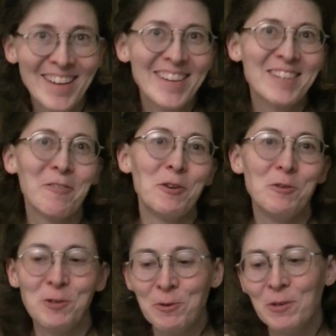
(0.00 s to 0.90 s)
So what you
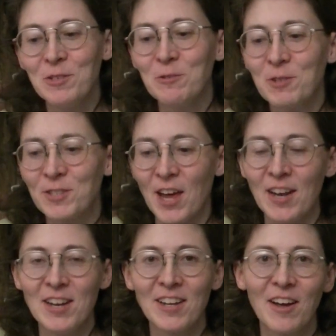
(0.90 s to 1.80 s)
do is you
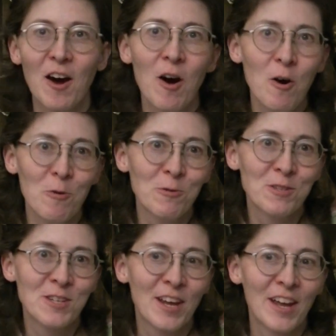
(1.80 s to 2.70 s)
send a
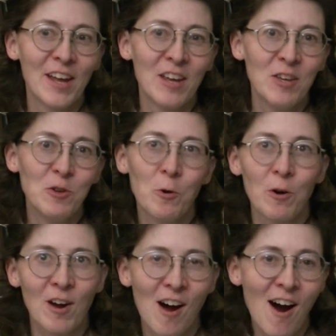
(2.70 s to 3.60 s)
host your
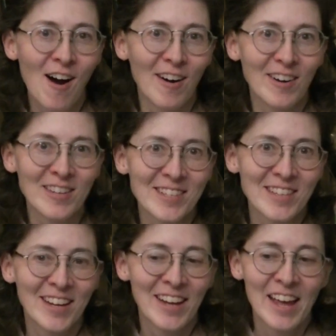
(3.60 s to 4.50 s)

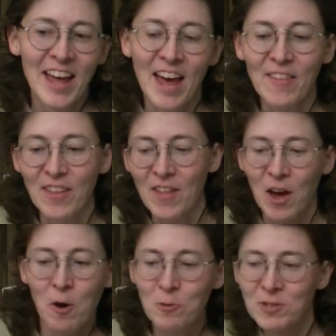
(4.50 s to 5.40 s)
cards, and then the
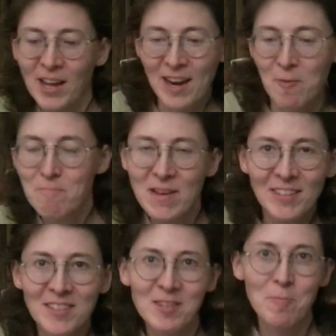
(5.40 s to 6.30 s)
host kind of
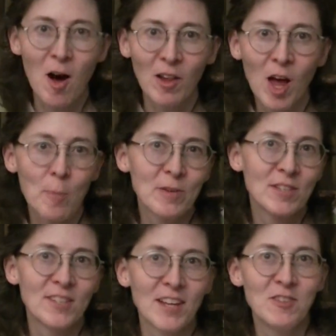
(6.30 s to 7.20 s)
mixes them all up and
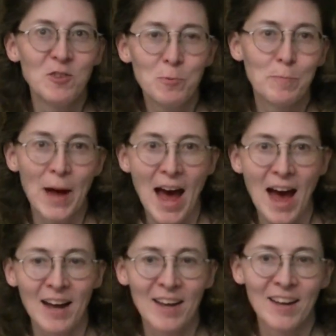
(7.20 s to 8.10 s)
sends you
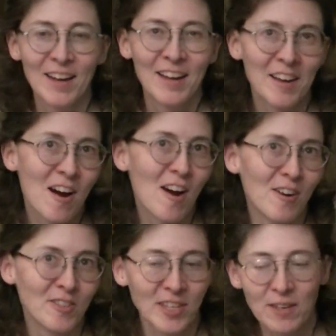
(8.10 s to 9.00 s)
back
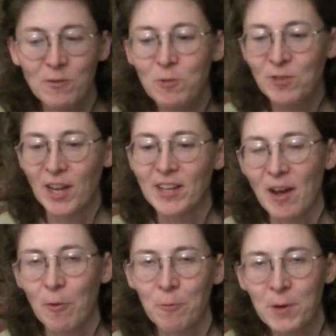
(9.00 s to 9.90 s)
cards. Like if you sent
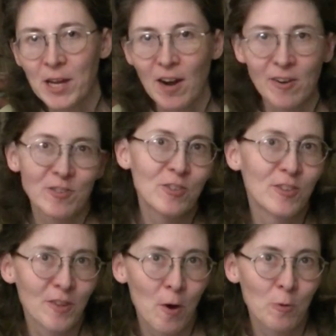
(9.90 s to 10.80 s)
out 3 cards,
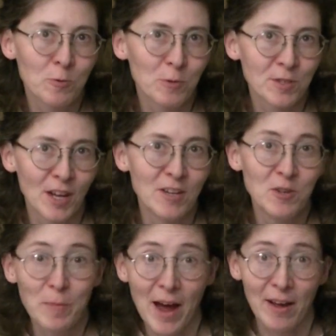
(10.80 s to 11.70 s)
the host will send
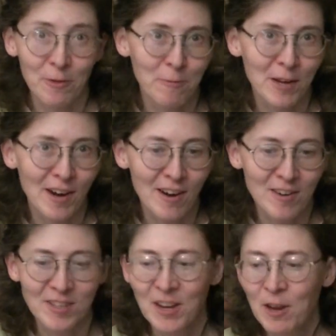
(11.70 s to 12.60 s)
you back 3
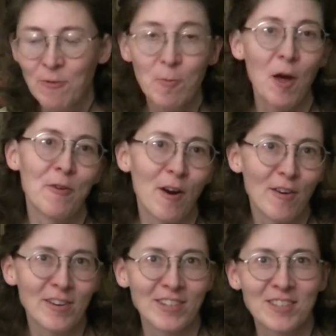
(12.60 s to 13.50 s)
cards from other
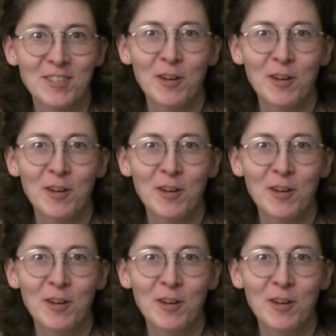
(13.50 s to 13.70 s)
artists.